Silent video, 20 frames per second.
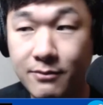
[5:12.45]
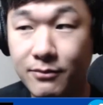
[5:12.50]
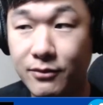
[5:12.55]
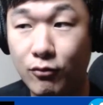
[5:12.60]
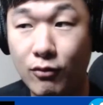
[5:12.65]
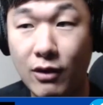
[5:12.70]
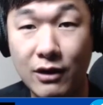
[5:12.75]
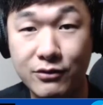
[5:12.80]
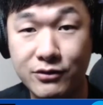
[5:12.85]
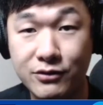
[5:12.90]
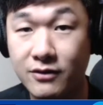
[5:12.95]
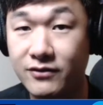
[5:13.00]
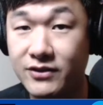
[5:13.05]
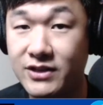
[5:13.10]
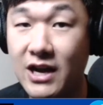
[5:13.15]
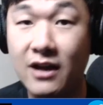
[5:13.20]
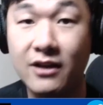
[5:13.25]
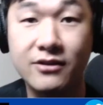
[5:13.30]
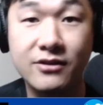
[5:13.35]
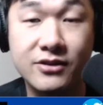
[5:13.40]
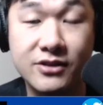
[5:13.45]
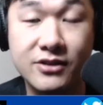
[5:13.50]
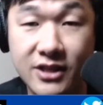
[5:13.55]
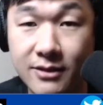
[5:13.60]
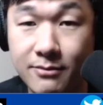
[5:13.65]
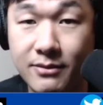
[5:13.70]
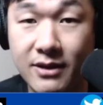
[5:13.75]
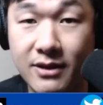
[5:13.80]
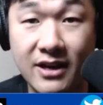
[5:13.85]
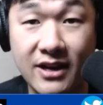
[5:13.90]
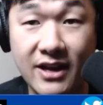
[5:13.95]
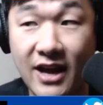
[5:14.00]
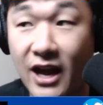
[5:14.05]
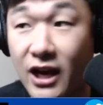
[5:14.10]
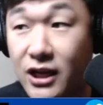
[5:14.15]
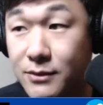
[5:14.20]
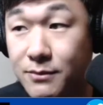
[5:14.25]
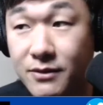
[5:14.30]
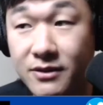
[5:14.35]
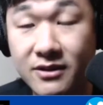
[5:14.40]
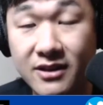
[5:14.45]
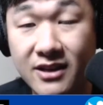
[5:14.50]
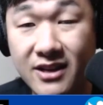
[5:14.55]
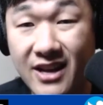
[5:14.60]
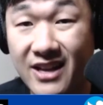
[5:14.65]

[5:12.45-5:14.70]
the wide receiver talent is deep, and it has been.